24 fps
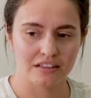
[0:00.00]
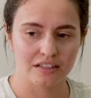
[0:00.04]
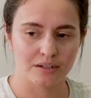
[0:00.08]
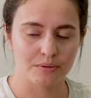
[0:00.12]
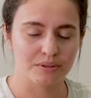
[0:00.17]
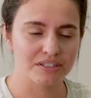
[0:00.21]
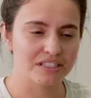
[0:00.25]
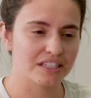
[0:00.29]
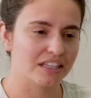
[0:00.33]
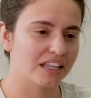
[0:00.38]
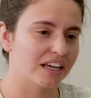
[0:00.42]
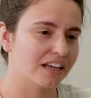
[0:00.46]
there
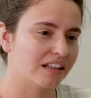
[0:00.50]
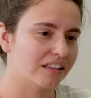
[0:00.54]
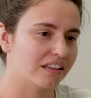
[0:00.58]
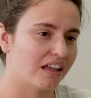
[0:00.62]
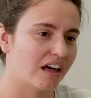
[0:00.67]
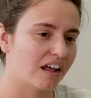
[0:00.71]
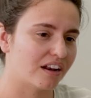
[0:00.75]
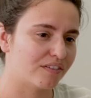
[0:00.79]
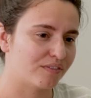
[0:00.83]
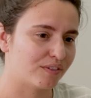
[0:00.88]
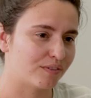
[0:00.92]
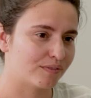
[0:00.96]
wasn't like a
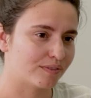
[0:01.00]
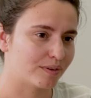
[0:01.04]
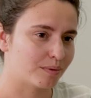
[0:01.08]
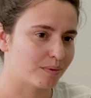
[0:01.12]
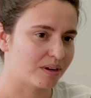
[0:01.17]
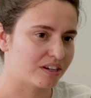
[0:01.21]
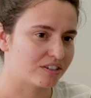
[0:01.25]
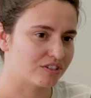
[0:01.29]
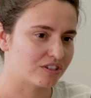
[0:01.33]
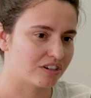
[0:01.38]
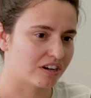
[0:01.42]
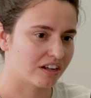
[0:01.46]
lot of
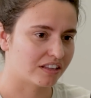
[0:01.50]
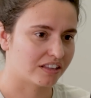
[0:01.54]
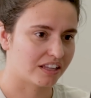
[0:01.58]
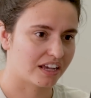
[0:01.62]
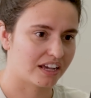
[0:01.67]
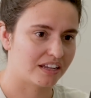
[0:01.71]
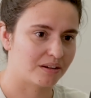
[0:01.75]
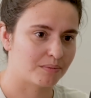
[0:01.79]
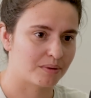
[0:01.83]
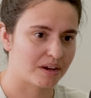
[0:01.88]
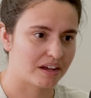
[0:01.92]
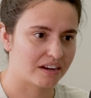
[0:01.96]
information
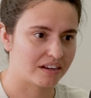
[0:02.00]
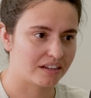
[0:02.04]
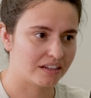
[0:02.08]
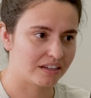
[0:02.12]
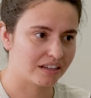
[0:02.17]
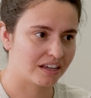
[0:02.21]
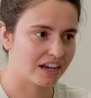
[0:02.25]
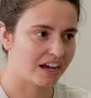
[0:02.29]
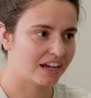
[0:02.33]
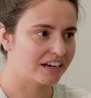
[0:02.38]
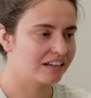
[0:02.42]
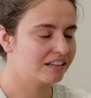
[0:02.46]
online about it.
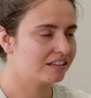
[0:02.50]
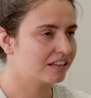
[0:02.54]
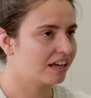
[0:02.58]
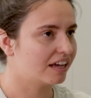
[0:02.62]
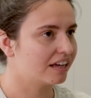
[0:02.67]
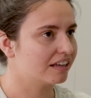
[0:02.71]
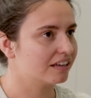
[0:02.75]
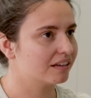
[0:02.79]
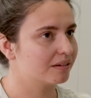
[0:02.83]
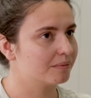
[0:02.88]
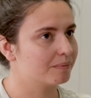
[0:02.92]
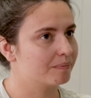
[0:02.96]
It kind of
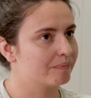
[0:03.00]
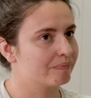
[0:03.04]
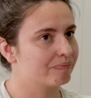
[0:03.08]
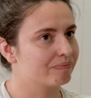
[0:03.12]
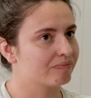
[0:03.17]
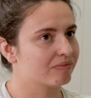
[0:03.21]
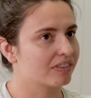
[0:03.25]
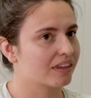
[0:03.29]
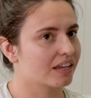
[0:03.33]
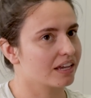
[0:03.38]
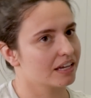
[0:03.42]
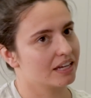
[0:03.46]
like
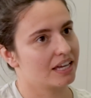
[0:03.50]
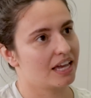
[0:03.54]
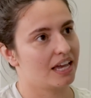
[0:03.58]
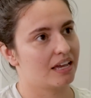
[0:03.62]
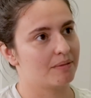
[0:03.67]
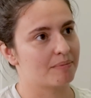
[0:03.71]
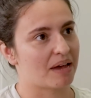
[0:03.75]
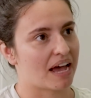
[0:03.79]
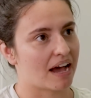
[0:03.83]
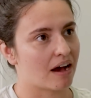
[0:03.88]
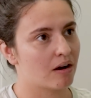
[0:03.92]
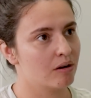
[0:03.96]

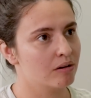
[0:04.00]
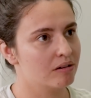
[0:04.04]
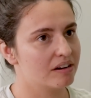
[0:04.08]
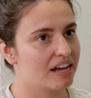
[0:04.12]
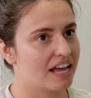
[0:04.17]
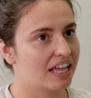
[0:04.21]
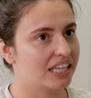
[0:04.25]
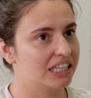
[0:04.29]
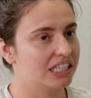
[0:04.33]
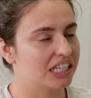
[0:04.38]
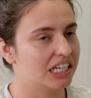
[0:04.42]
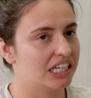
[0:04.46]
came out,
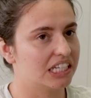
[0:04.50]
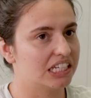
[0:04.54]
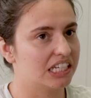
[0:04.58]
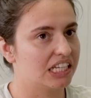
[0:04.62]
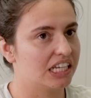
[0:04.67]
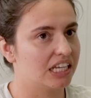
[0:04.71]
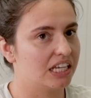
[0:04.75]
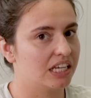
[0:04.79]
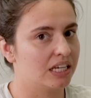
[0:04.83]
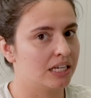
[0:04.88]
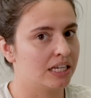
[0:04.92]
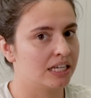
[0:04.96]
and then
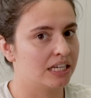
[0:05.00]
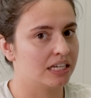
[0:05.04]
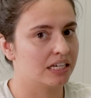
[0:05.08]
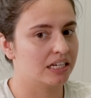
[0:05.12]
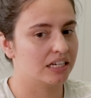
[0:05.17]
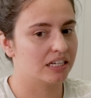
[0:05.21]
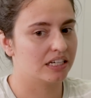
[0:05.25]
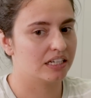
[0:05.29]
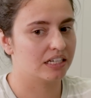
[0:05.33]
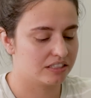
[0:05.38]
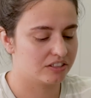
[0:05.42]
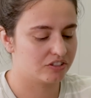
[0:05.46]

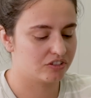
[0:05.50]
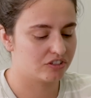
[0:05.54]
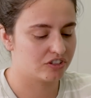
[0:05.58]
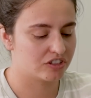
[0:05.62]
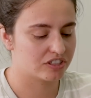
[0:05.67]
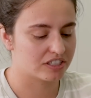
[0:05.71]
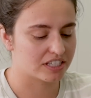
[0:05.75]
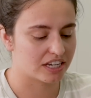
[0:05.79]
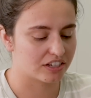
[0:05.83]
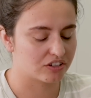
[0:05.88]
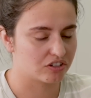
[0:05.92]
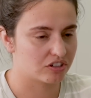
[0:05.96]
he
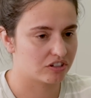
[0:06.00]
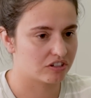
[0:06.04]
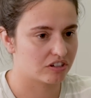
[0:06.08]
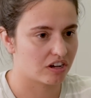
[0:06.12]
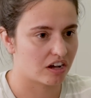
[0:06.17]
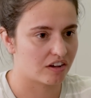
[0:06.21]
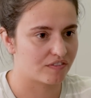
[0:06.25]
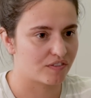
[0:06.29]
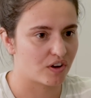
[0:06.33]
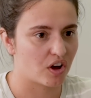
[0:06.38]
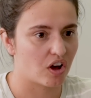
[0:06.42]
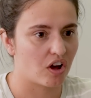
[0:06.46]
just like turned
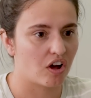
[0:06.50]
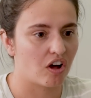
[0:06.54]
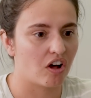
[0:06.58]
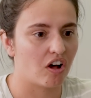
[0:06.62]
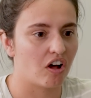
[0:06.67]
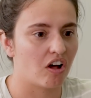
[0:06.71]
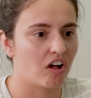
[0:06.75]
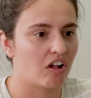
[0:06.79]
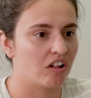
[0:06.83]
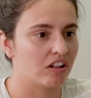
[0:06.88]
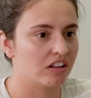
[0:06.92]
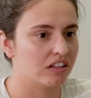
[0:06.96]
off
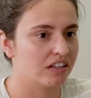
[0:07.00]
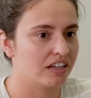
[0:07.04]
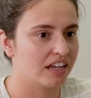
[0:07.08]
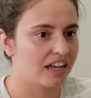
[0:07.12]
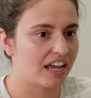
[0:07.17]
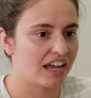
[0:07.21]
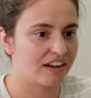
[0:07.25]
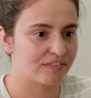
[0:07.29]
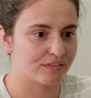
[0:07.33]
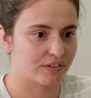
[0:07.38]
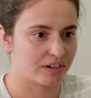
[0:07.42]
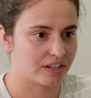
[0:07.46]

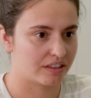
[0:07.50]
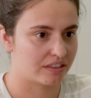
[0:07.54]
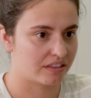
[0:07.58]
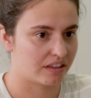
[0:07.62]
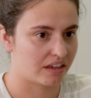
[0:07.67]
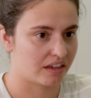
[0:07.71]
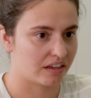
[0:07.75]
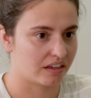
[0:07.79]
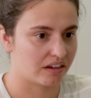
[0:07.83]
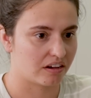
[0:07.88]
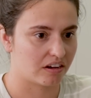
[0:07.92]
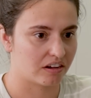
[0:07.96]

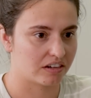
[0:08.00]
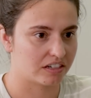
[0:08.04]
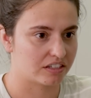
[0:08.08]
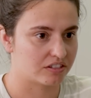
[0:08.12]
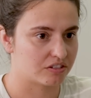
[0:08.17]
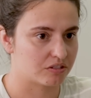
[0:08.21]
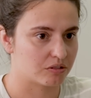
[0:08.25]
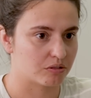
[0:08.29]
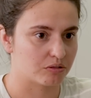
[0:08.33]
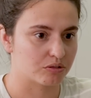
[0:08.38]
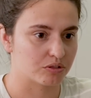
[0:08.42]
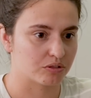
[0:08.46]
everything on
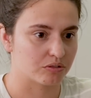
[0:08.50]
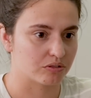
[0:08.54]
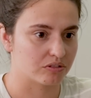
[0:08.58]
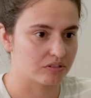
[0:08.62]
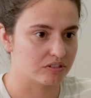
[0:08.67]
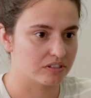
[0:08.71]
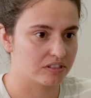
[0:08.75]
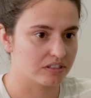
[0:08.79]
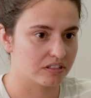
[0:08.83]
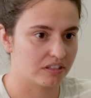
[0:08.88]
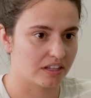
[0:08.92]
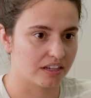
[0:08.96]
his
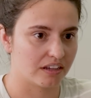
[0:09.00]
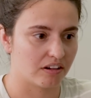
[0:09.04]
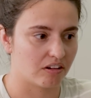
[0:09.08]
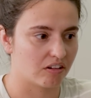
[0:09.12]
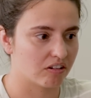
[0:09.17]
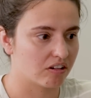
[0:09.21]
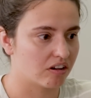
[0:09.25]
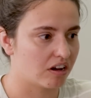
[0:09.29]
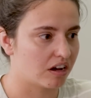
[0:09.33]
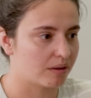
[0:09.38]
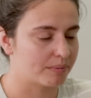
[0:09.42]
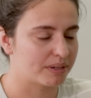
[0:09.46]
socials, like
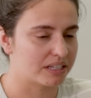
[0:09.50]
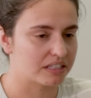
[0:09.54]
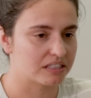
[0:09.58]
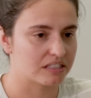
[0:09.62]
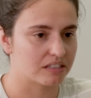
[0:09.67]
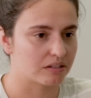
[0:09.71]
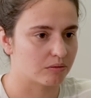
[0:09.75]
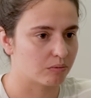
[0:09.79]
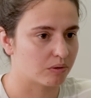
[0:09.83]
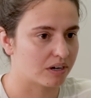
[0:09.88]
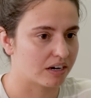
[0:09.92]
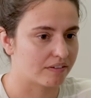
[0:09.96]
all
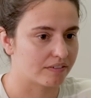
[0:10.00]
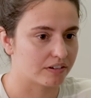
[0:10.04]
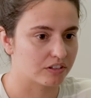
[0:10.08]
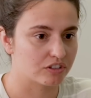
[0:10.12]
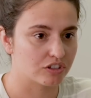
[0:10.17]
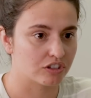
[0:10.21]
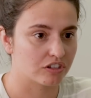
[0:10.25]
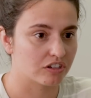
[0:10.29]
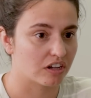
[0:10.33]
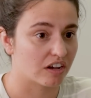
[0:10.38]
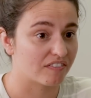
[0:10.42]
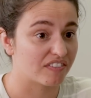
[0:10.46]
comments and whatever,
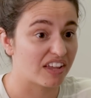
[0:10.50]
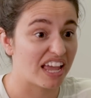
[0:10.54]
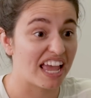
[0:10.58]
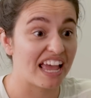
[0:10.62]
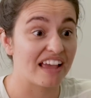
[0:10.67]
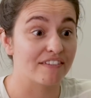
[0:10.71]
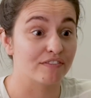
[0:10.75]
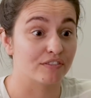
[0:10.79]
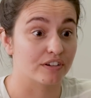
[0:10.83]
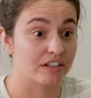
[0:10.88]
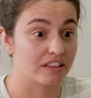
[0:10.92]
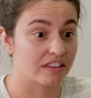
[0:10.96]
turned off
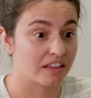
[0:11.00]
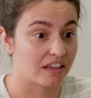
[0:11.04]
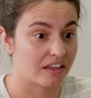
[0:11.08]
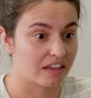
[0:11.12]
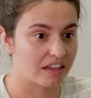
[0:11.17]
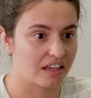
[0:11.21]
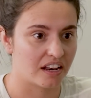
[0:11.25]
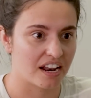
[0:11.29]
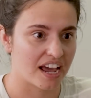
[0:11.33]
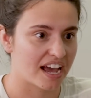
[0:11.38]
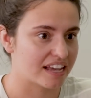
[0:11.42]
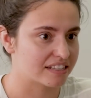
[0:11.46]

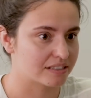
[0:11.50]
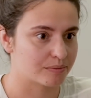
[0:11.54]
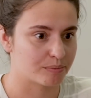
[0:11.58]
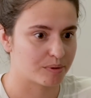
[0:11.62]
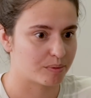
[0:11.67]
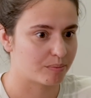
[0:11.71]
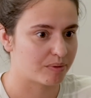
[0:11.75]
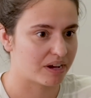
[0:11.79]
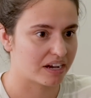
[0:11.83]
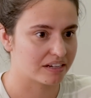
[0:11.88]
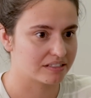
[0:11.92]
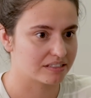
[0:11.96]
everything and hasn't
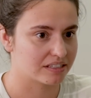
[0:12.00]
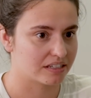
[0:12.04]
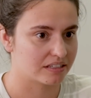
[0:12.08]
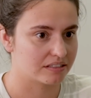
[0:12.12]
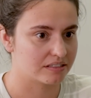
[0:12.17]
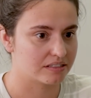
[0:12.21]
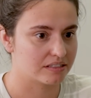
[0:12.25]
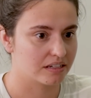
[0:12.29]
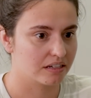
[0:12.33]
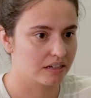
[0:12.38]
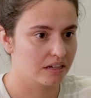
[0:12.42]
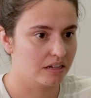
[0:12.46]
been back
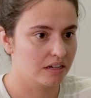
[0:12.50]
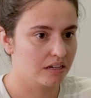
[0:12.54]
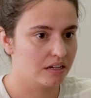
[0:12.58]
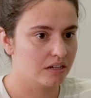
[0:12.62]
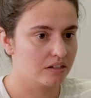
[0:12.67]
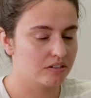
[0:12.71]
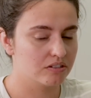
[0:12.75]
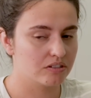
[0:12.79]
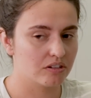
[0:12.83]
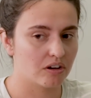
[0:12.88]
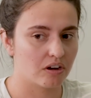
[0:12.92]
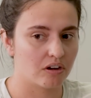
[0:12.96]
since.
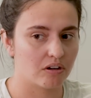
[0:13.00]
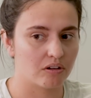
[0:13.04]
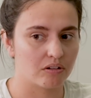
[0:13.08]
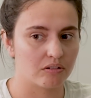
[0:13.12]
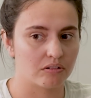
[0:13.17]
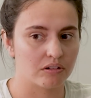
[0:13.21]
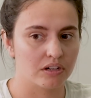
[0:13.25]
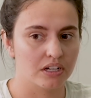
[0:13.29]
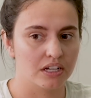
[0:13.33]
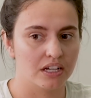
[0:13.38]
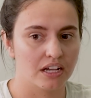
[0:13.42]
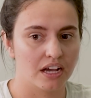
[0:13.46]

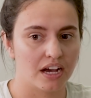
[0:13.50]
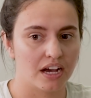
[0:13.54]
So